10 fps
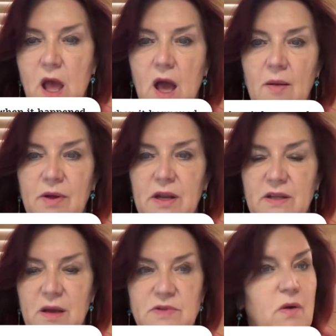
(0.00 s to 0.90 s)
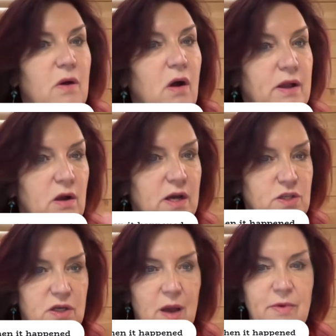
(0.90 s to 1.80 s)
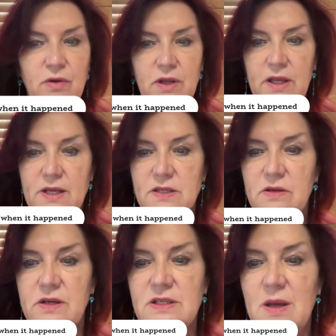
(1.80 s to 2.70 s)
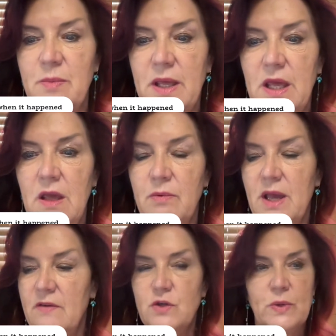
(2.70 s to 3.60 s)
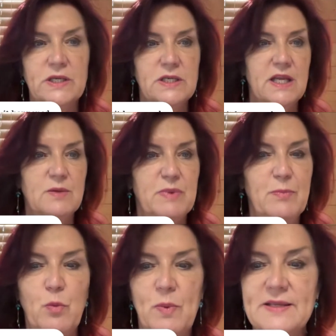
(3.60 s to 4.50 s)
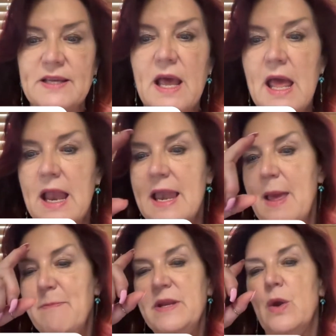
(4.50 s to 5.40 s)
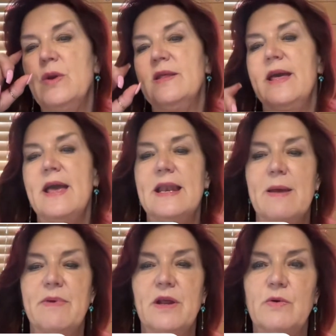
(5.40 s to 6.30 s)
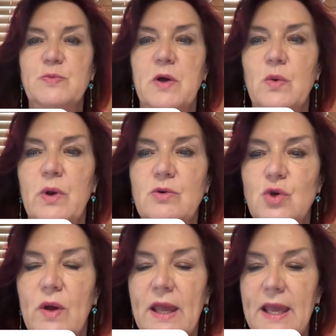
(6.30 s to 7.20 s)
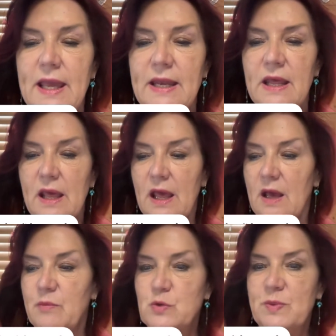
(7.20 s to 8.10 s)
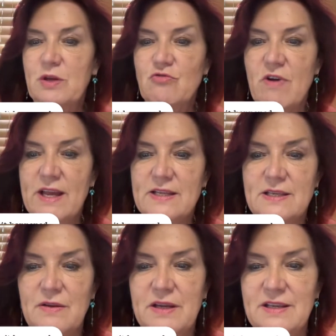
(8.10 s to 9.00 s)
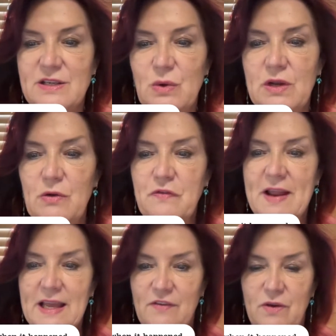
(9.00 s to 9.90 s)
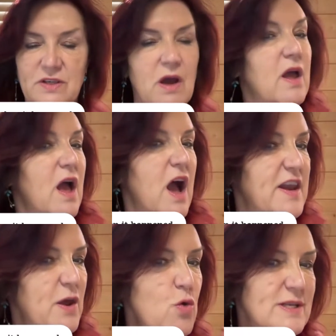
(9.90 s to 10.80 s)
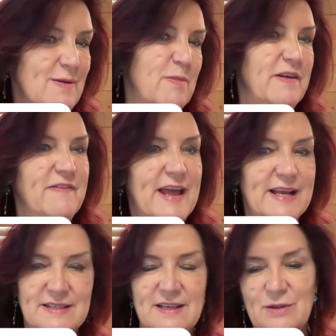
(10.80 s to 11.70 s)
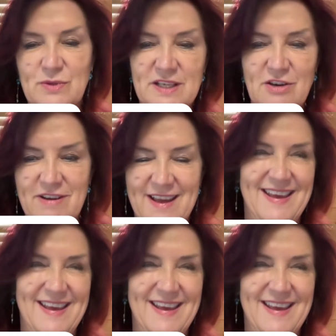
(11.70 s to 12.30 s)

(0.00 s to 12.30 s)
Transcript: I'm going to come. So hi guys, you're coming on here. So nice number here. We have 28 people plus. Let me know you're there. Let me know which part of the world you're in, which would be great. So again, this little flag. If I know some of my flags, a little secret,